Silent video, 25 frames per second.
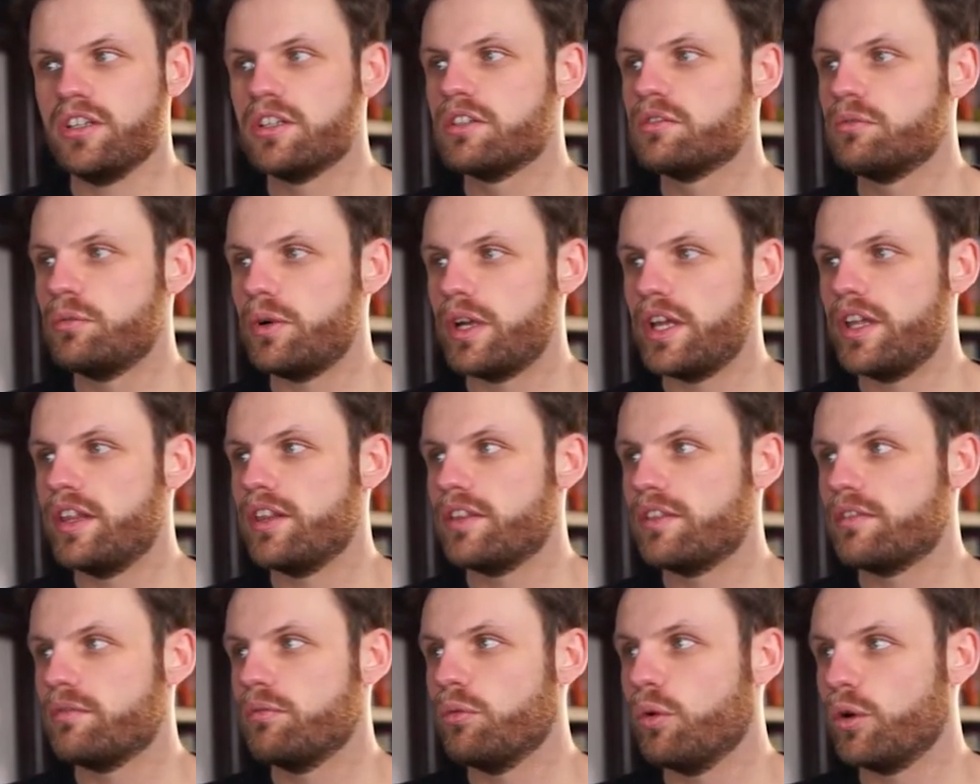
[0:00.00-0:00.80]
with
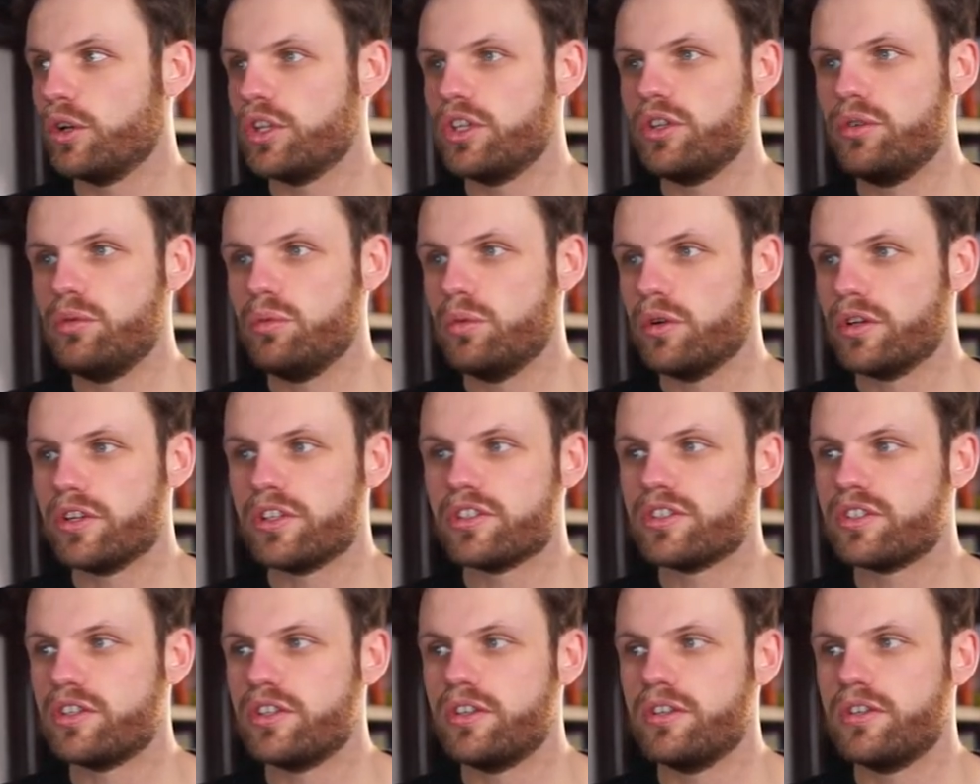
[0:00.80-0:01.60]
what you want to
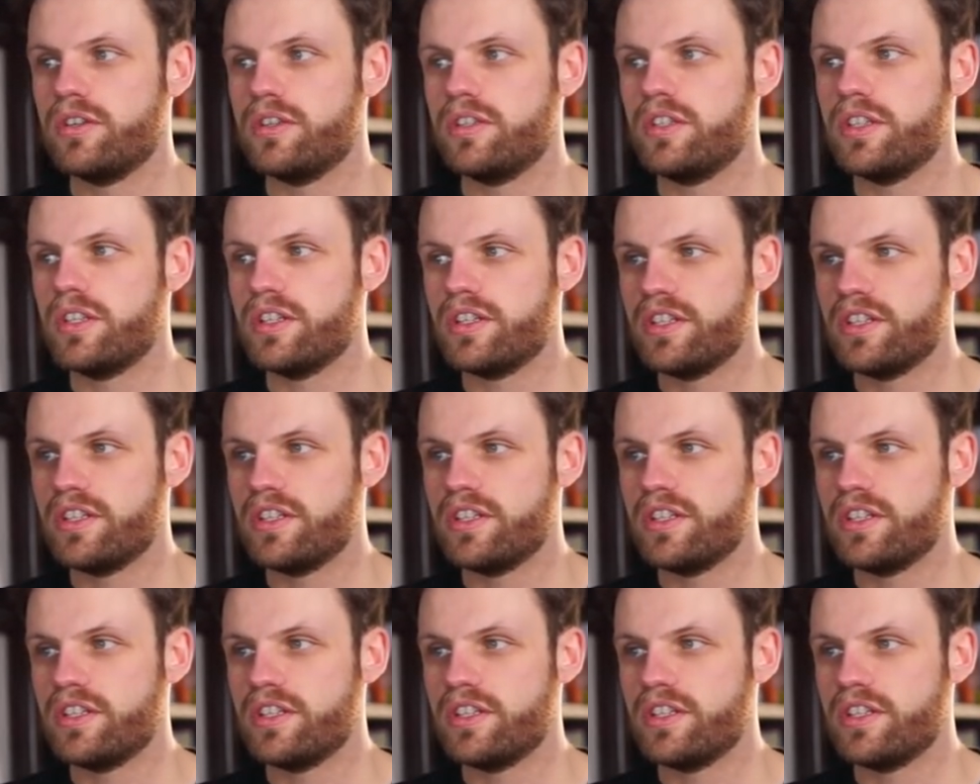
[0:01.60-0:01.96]
do.